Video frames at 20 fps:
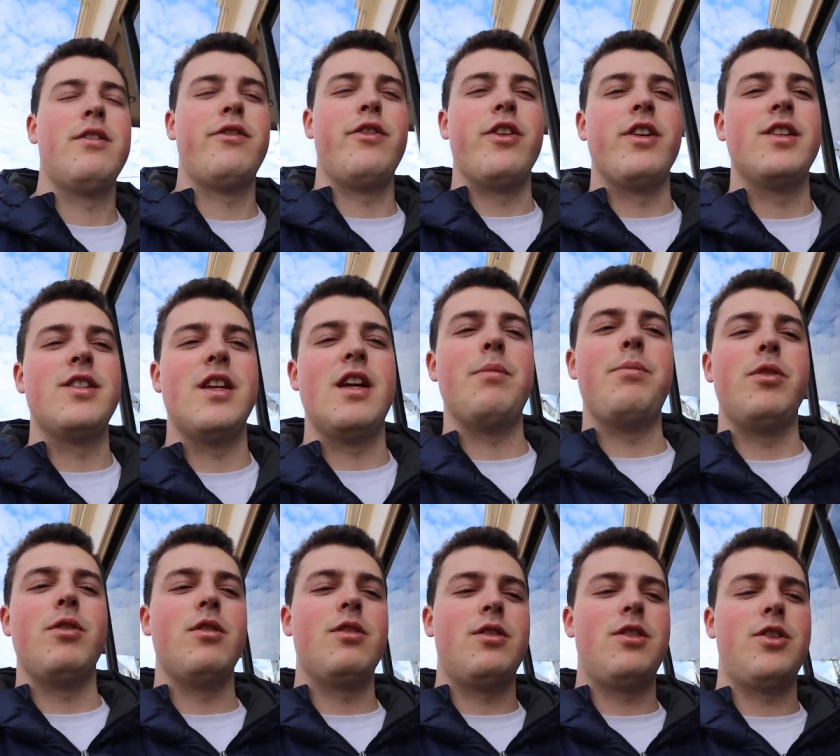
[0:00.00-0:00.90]
for
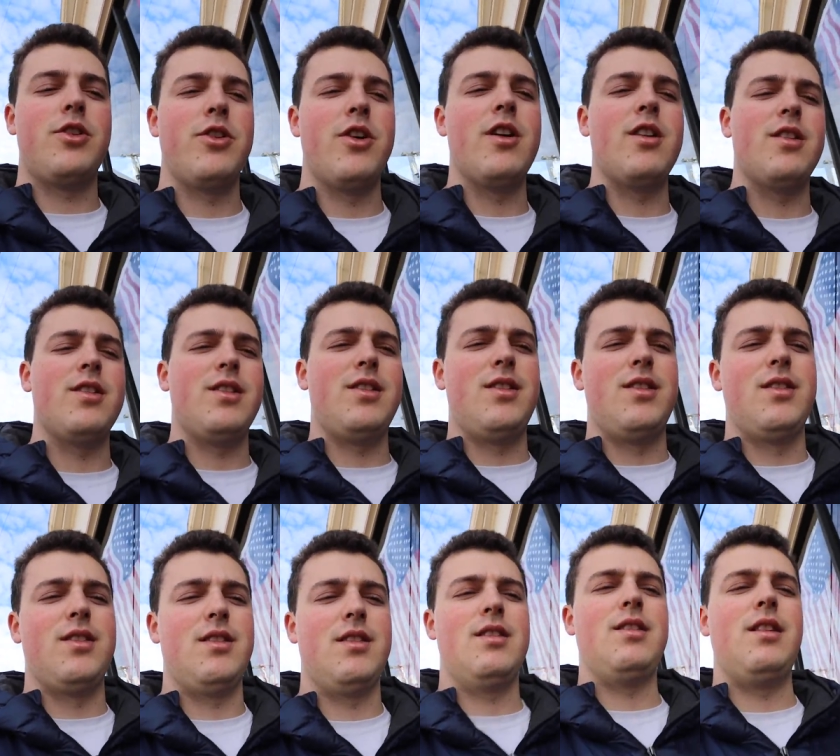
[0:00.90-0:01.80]
example,
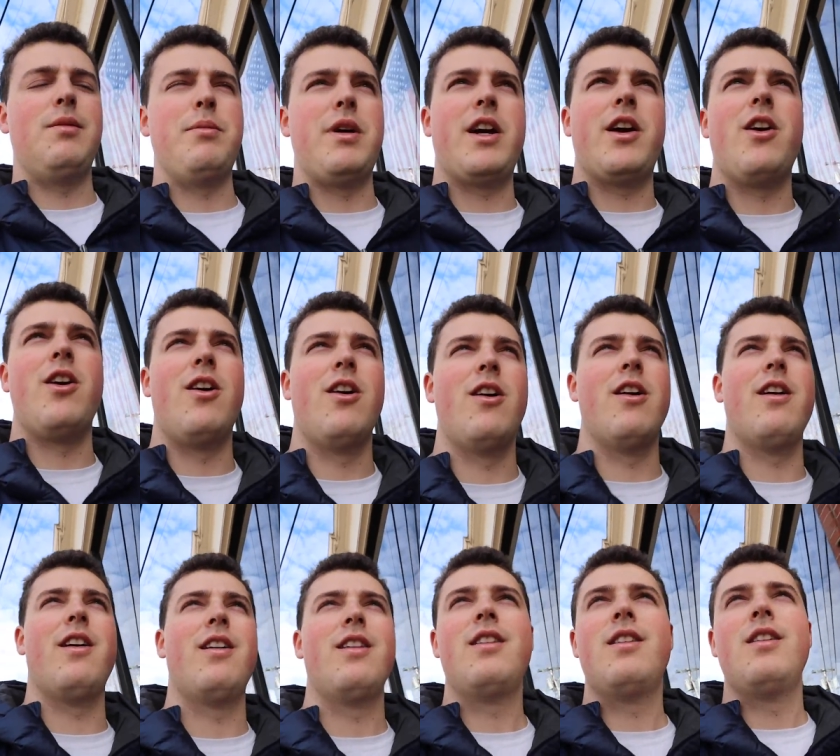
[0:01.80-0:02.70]
trunks in my
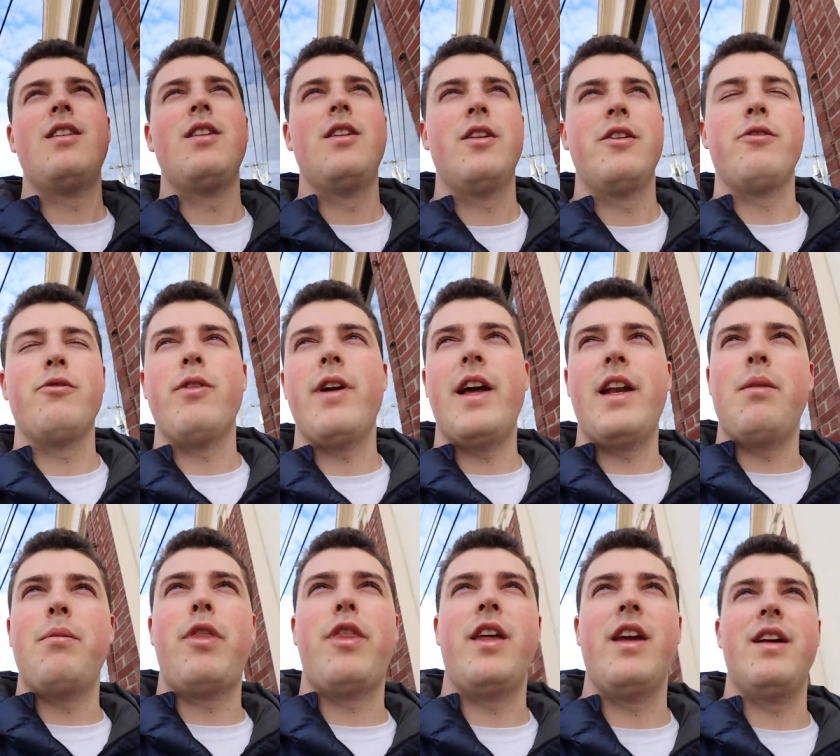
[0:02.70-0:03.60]
car,
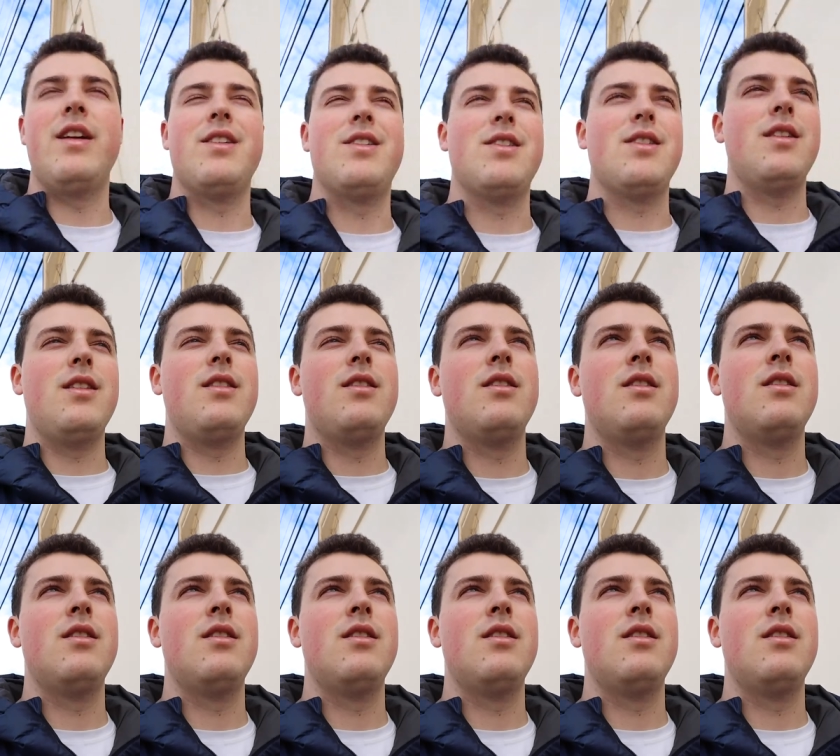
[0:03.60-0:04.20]
random things.